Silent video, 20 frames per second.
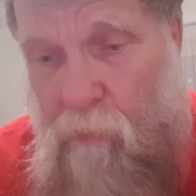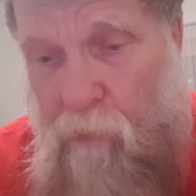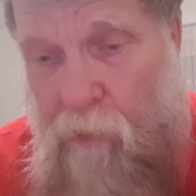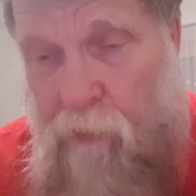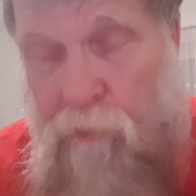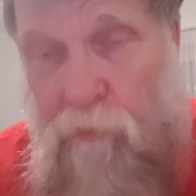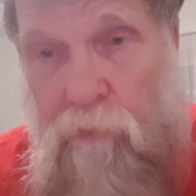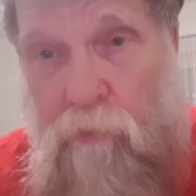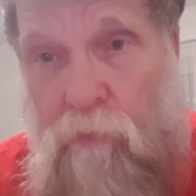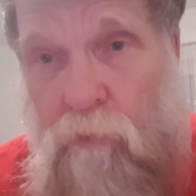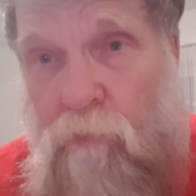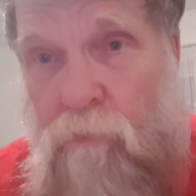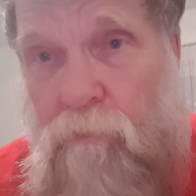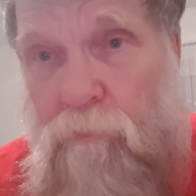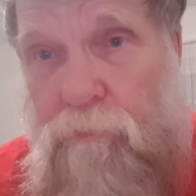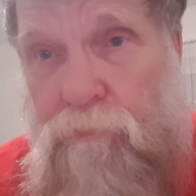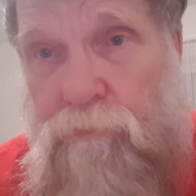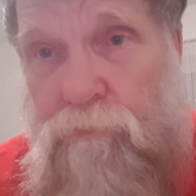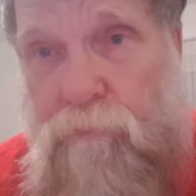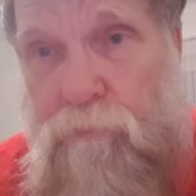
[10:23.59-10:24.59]
I don't know.
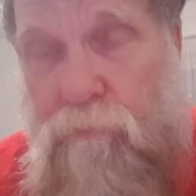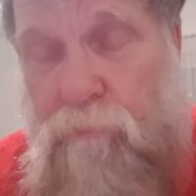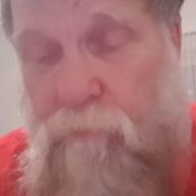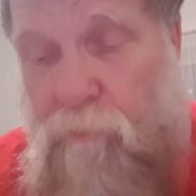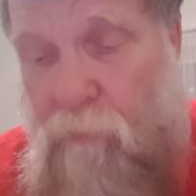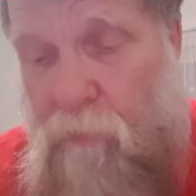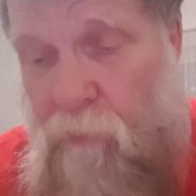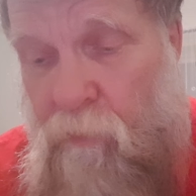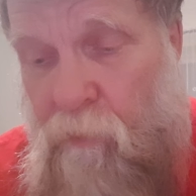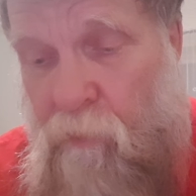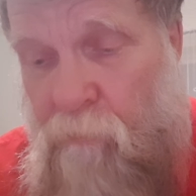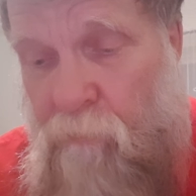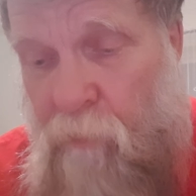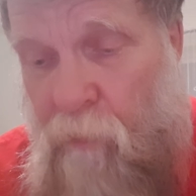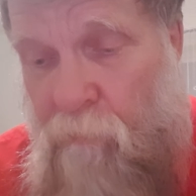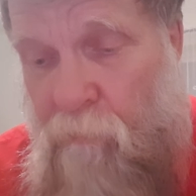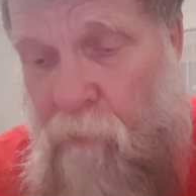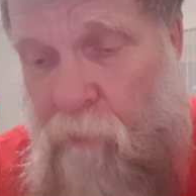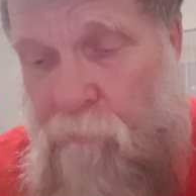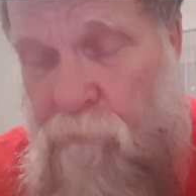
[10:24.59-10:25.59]

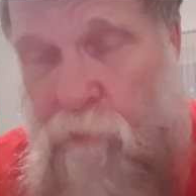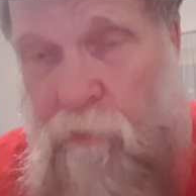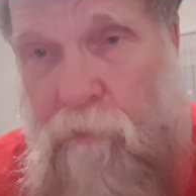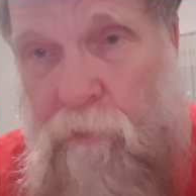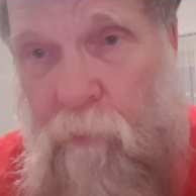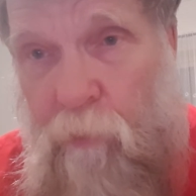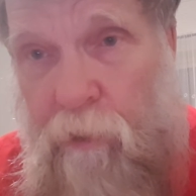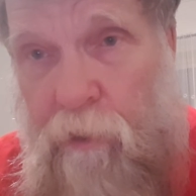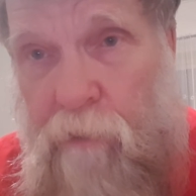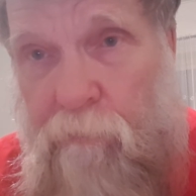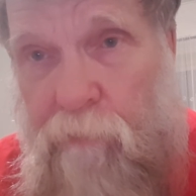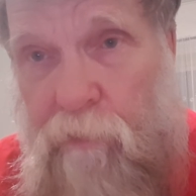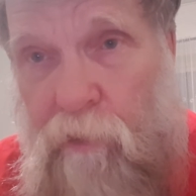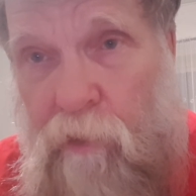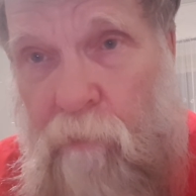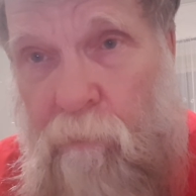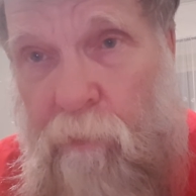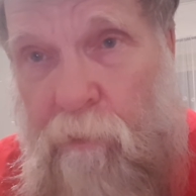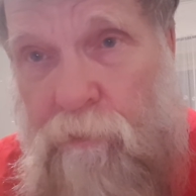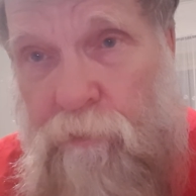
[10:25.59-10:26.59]
I feel the weight of it
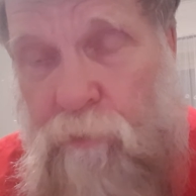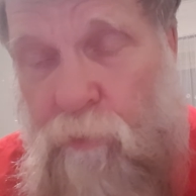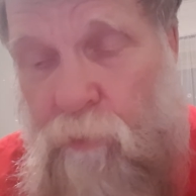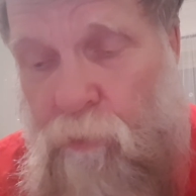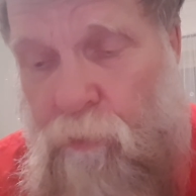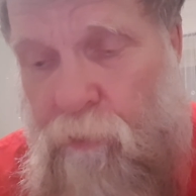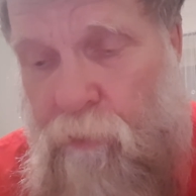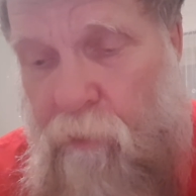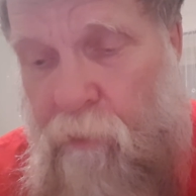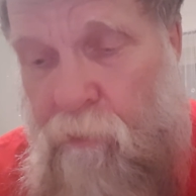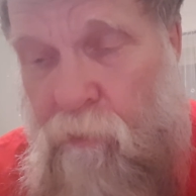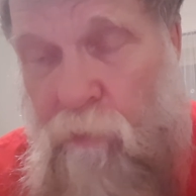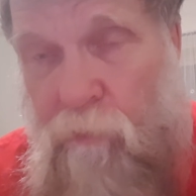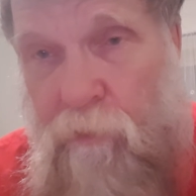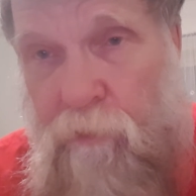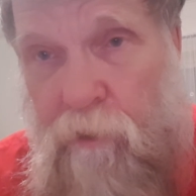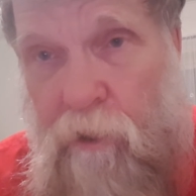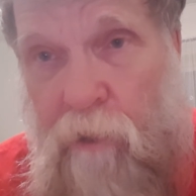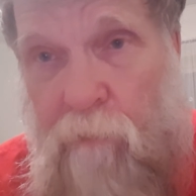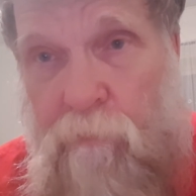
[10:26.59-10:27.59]
on my shoulder. I know
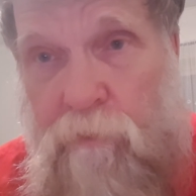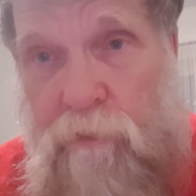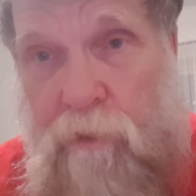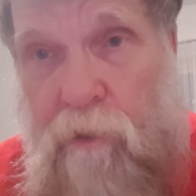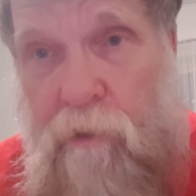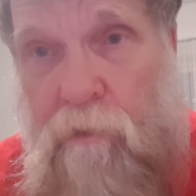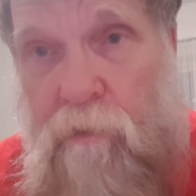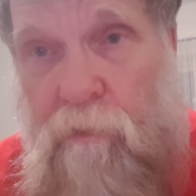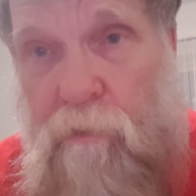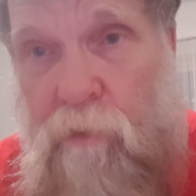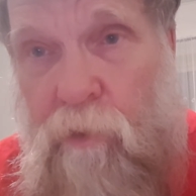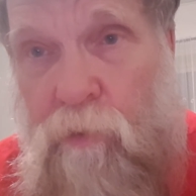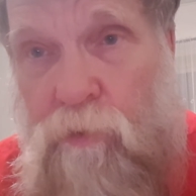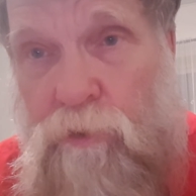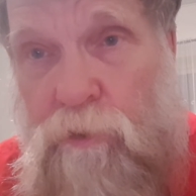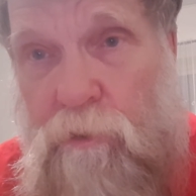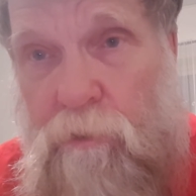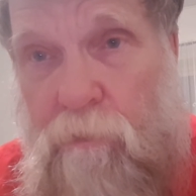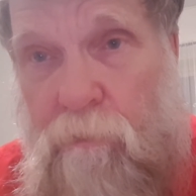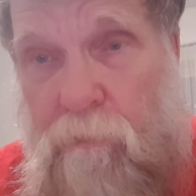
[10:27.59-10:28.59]
the time is getting
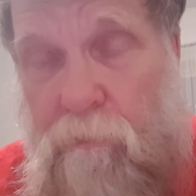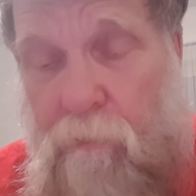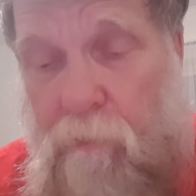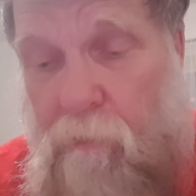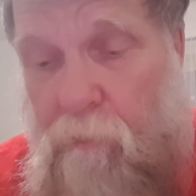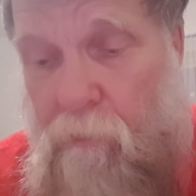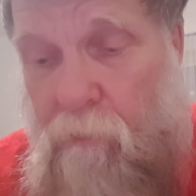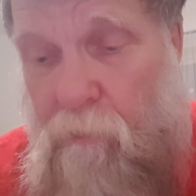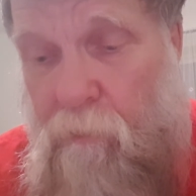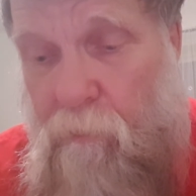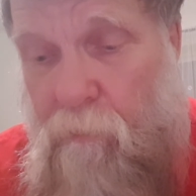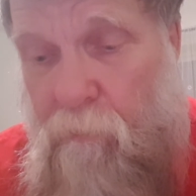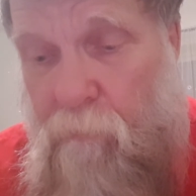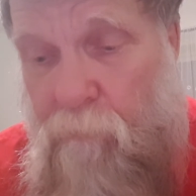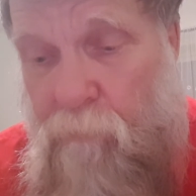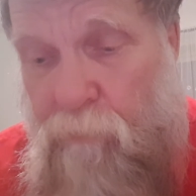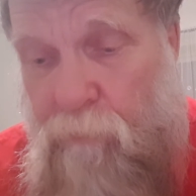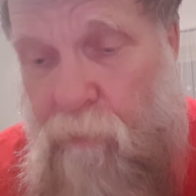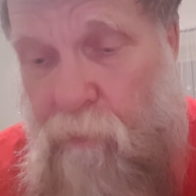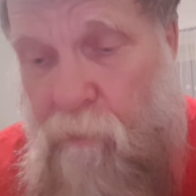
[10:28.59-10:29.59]
close
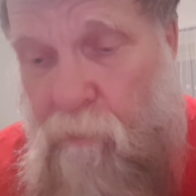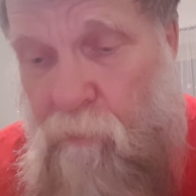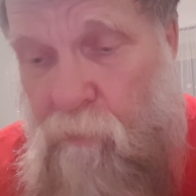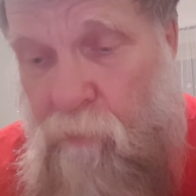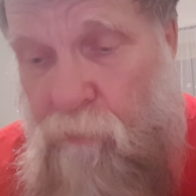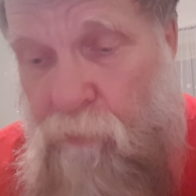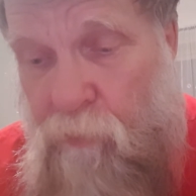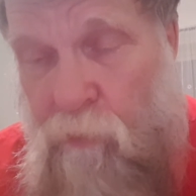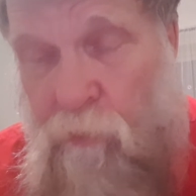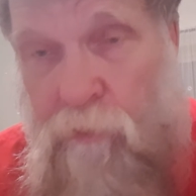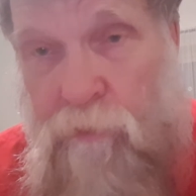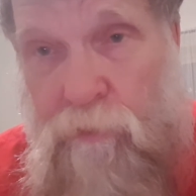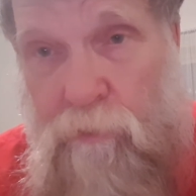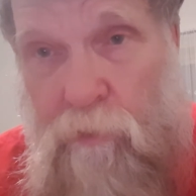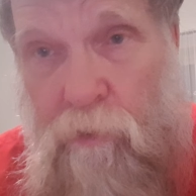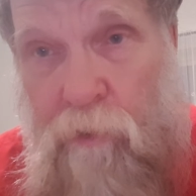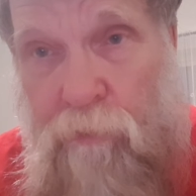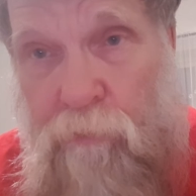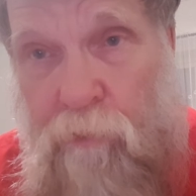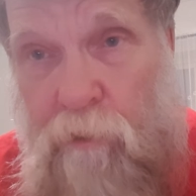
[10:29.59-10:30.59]
where the Lord's
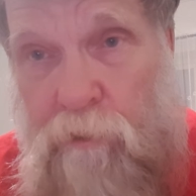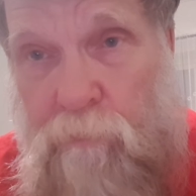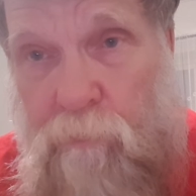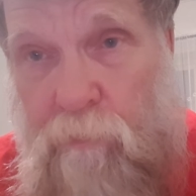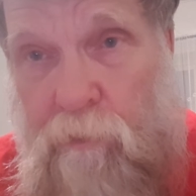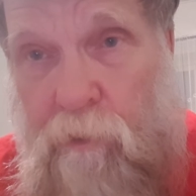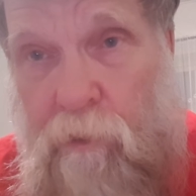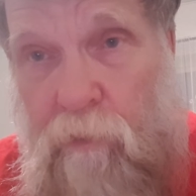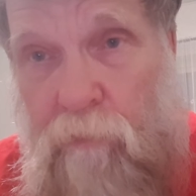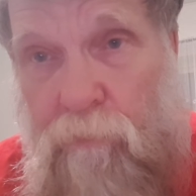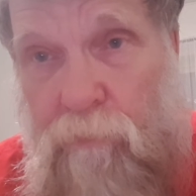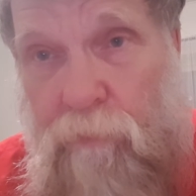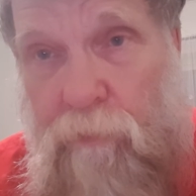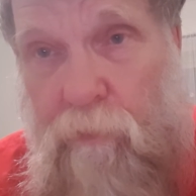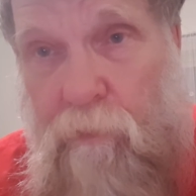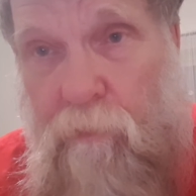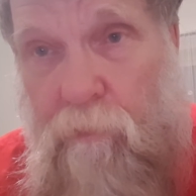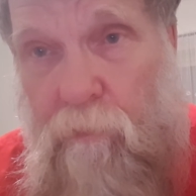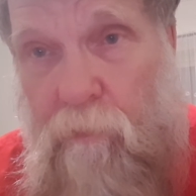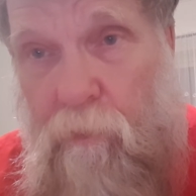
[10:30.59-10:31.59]
going to thrust me out
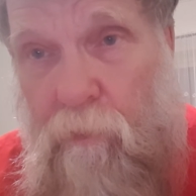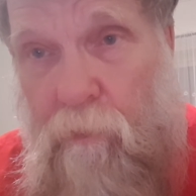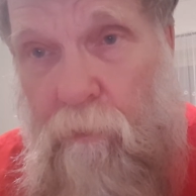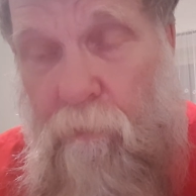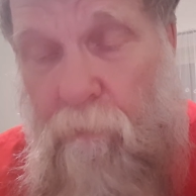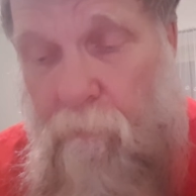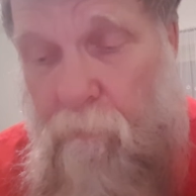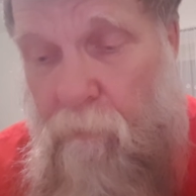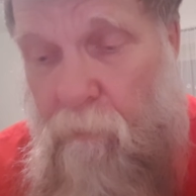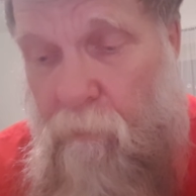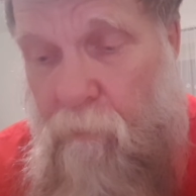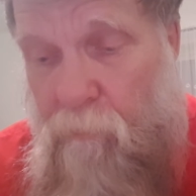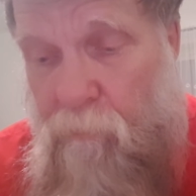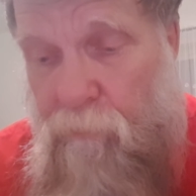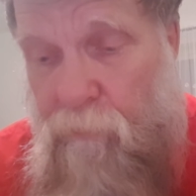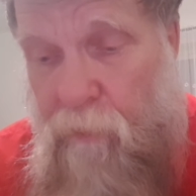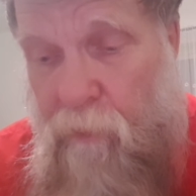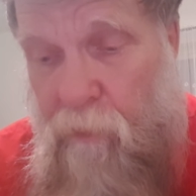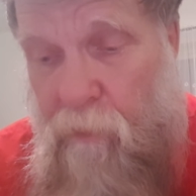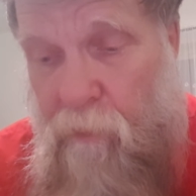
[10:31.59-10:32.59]

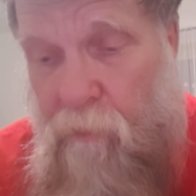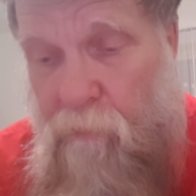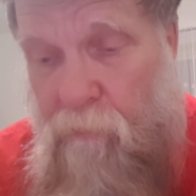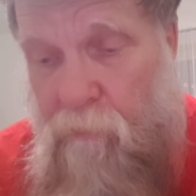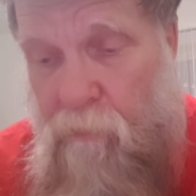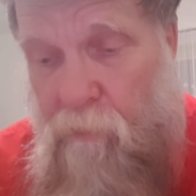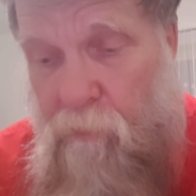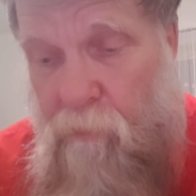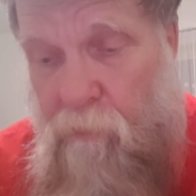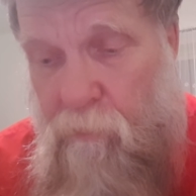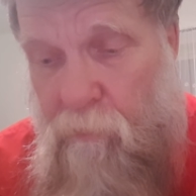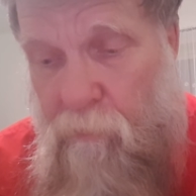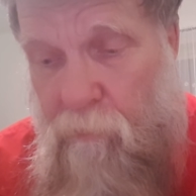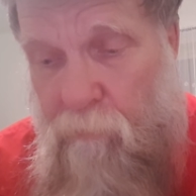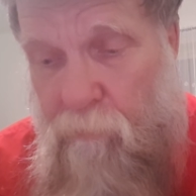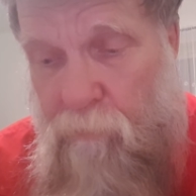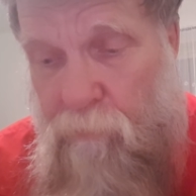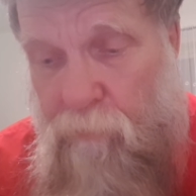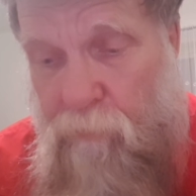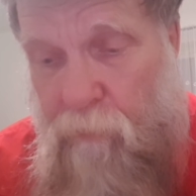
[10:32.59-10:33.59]
and to
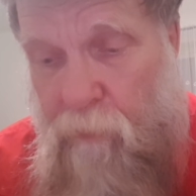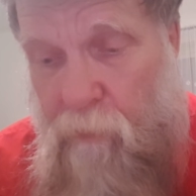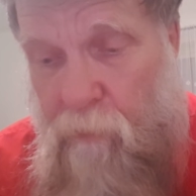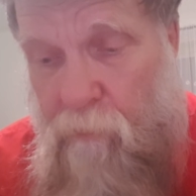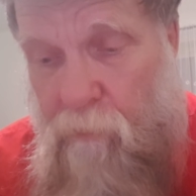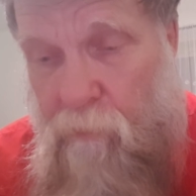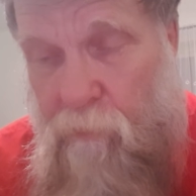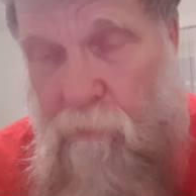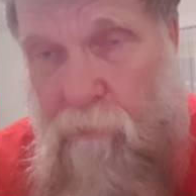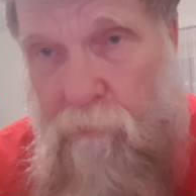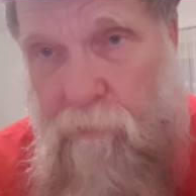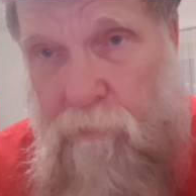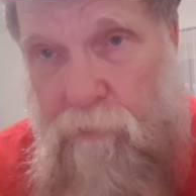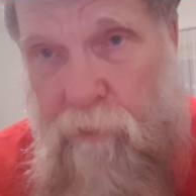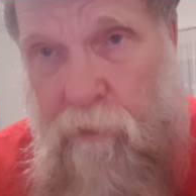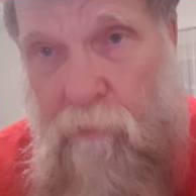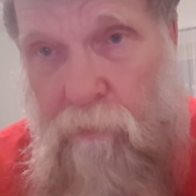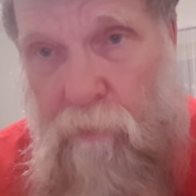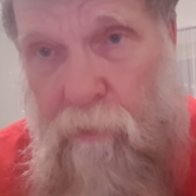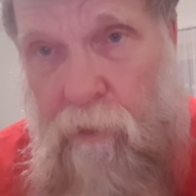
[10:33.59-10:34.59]

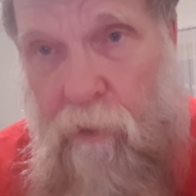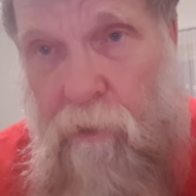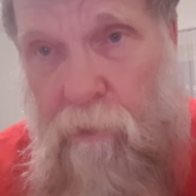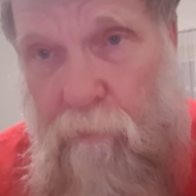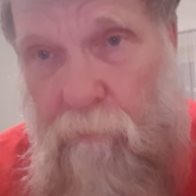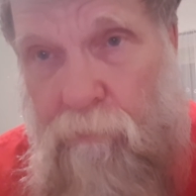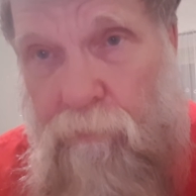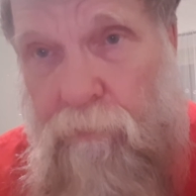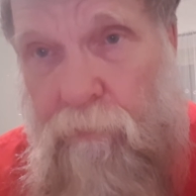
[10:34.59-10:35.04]
say, okay,